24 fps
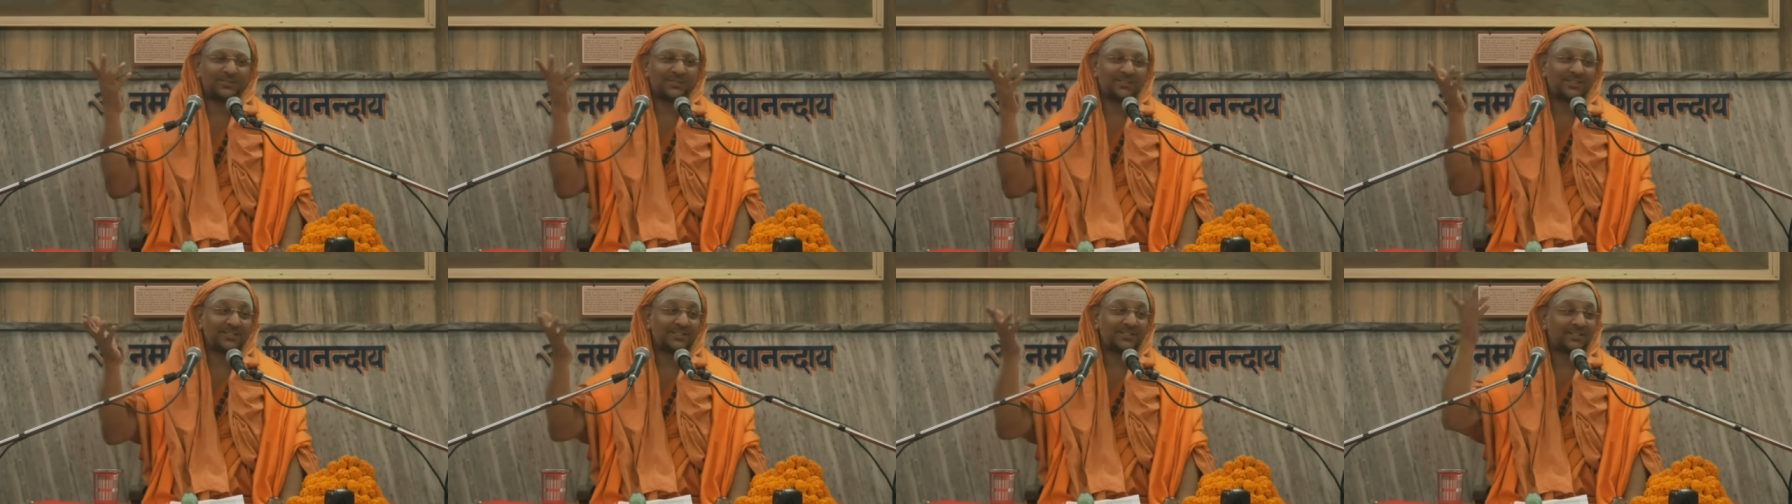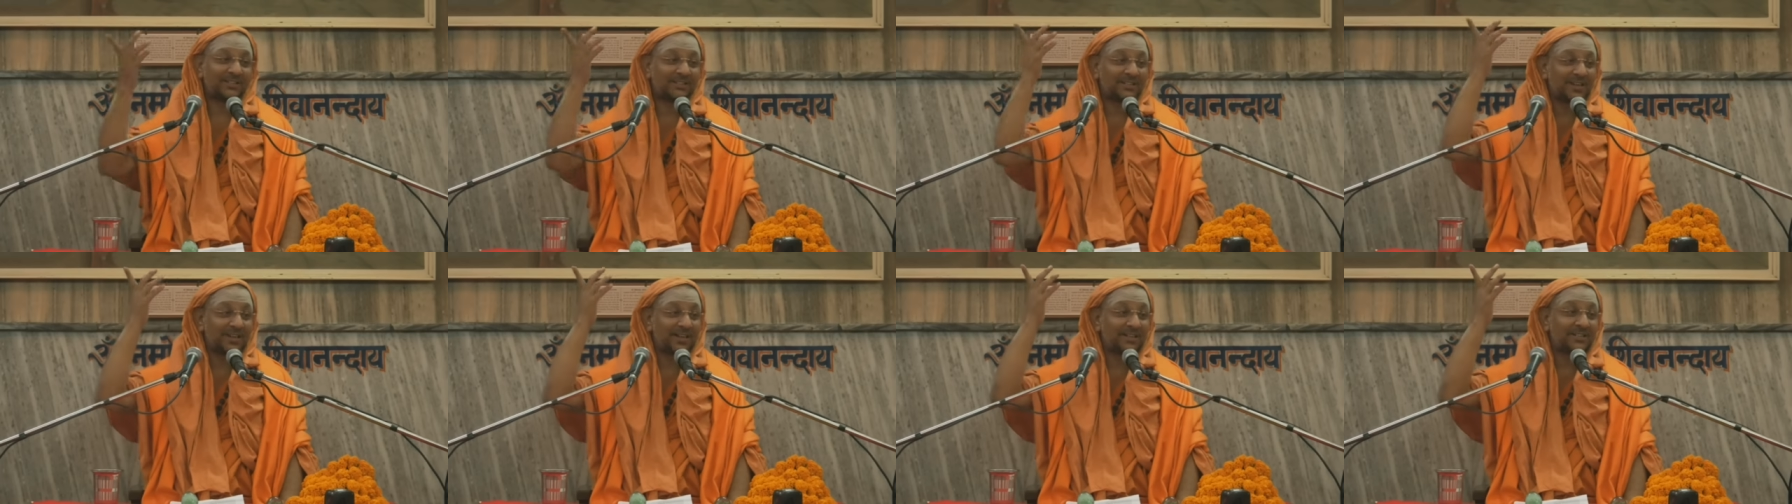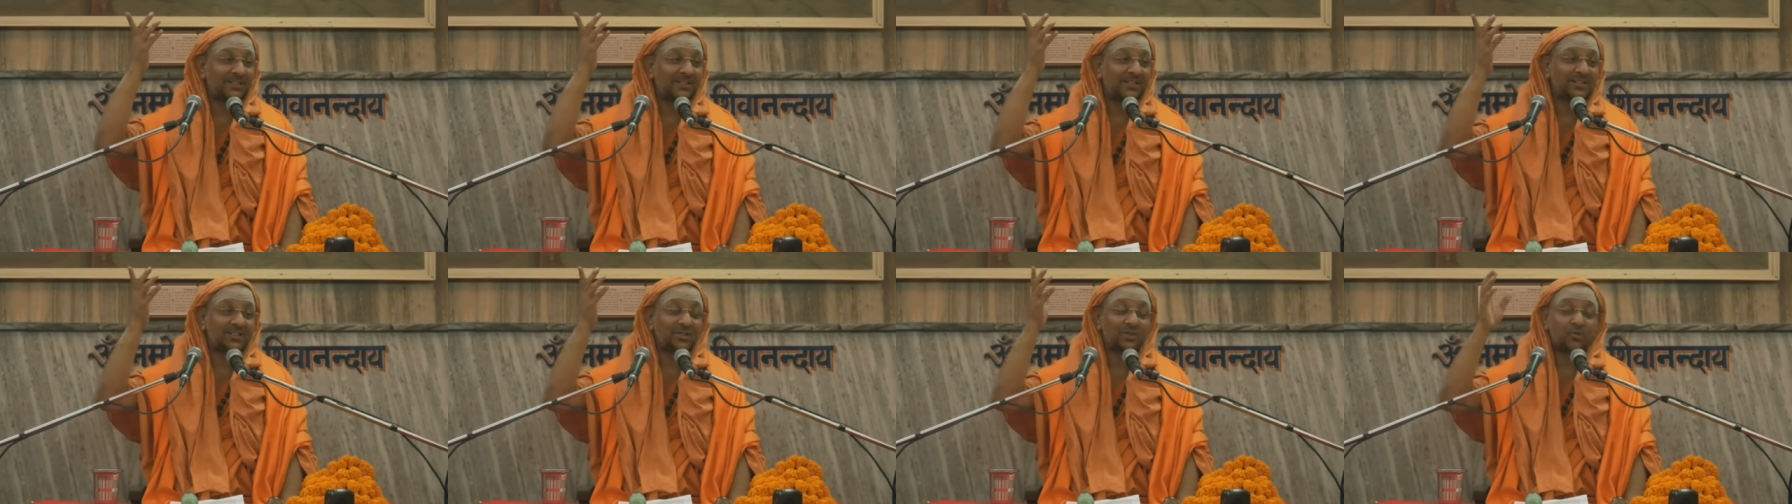this is the
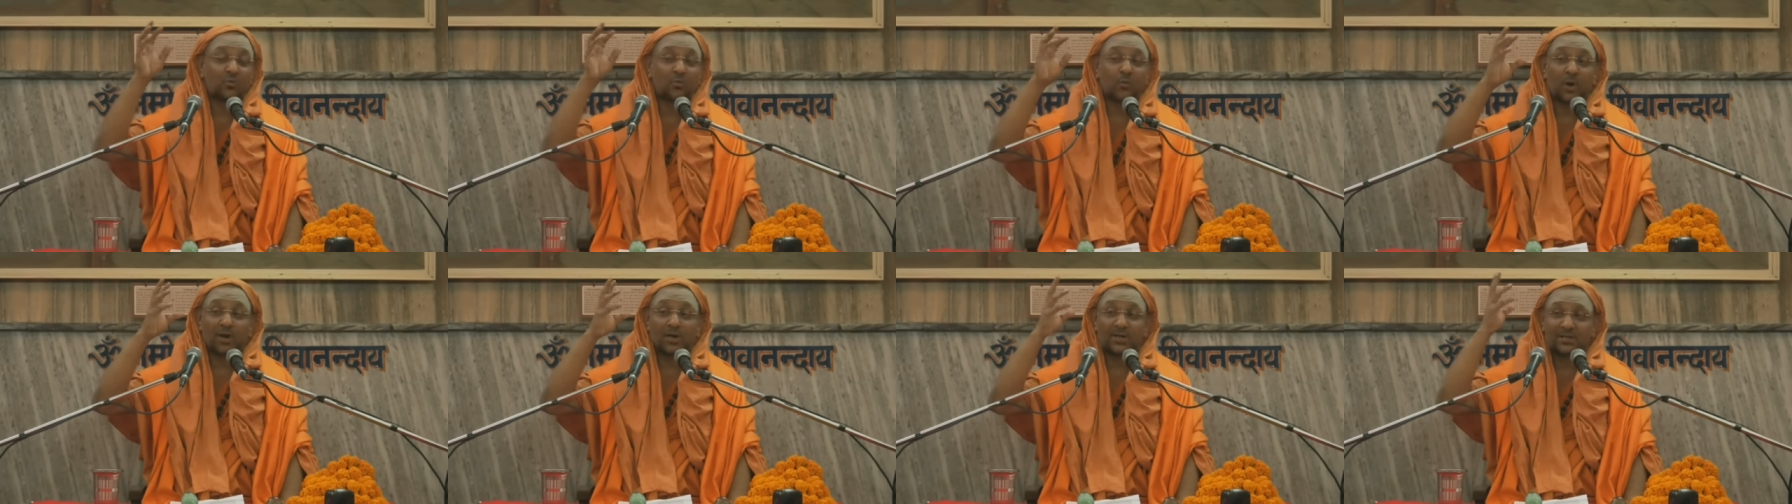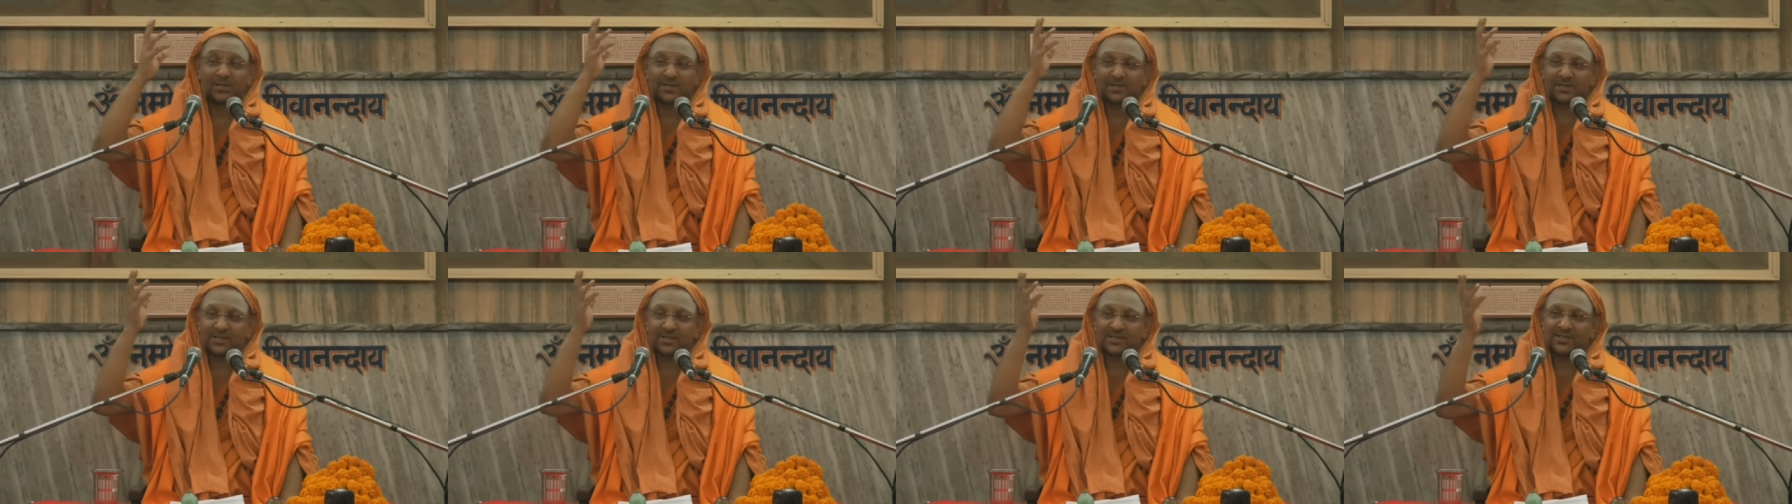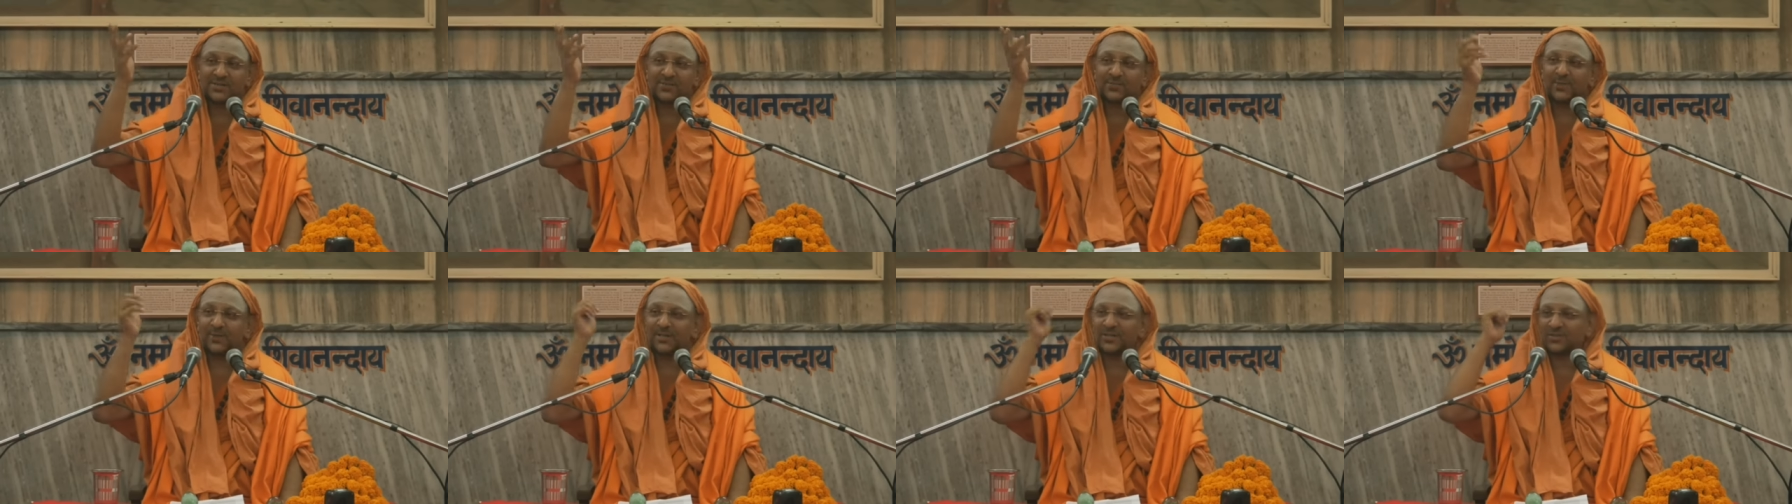greatest
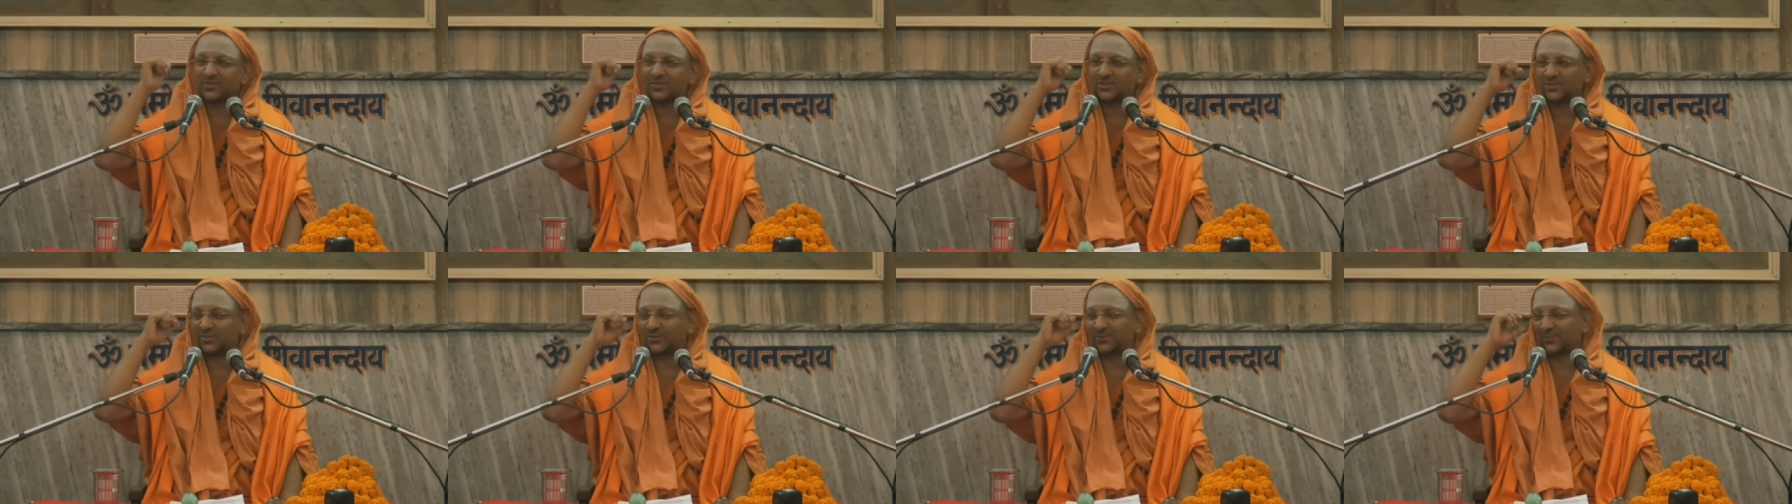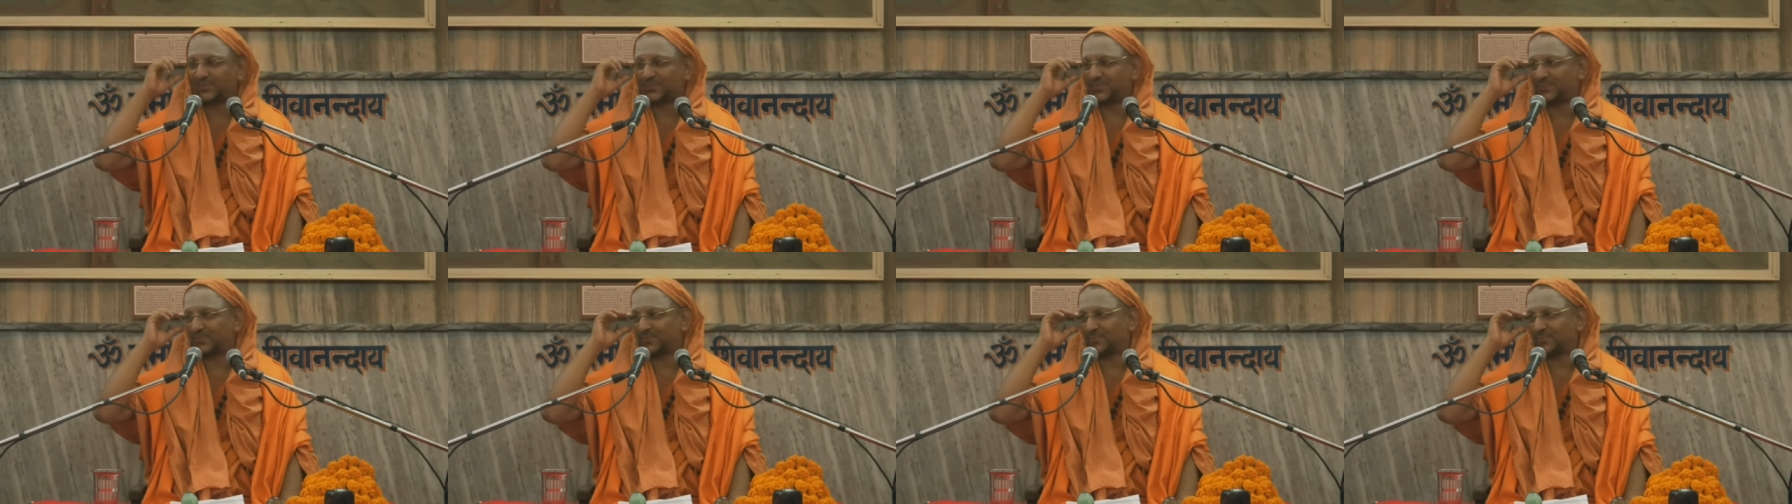wondrous picture.